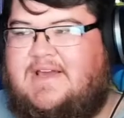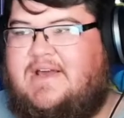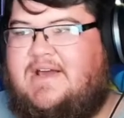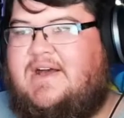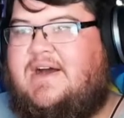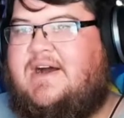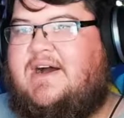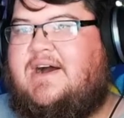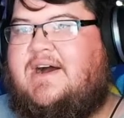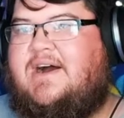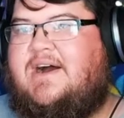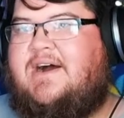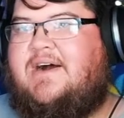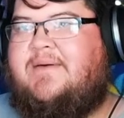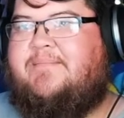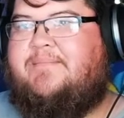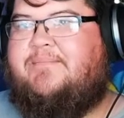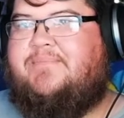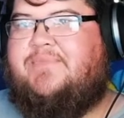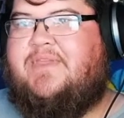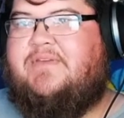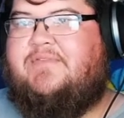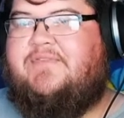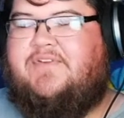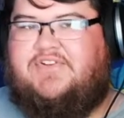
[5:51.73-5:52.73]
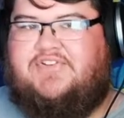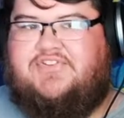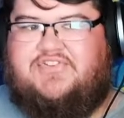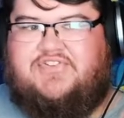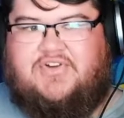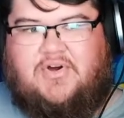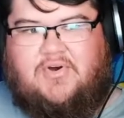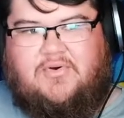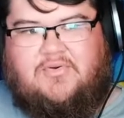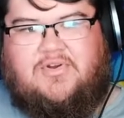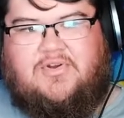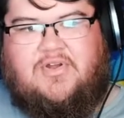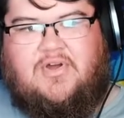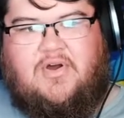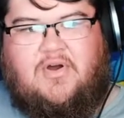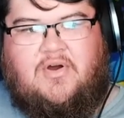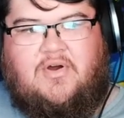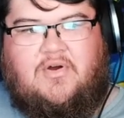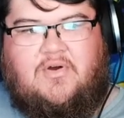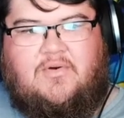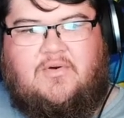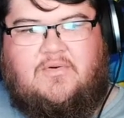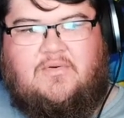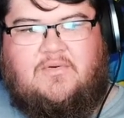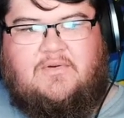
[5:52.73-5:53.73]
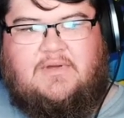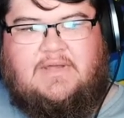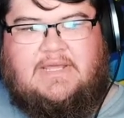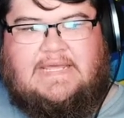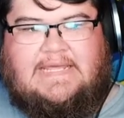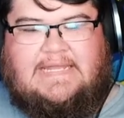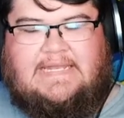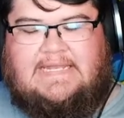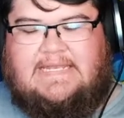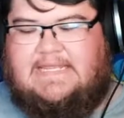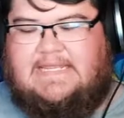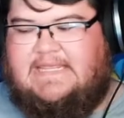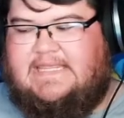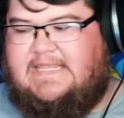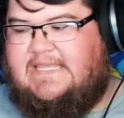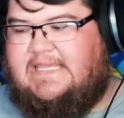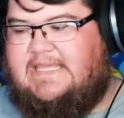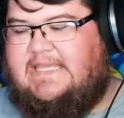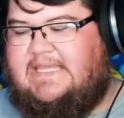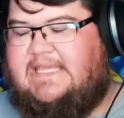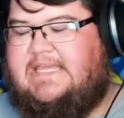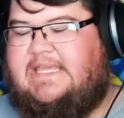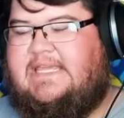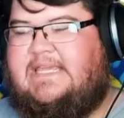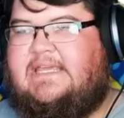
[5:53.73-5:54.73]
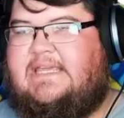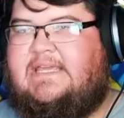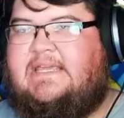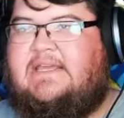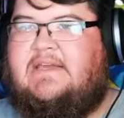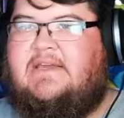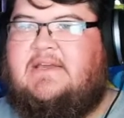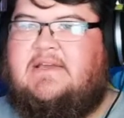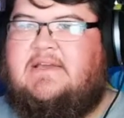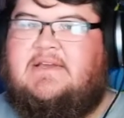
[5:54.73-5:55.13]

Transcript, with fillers: Um, if you don't know, in the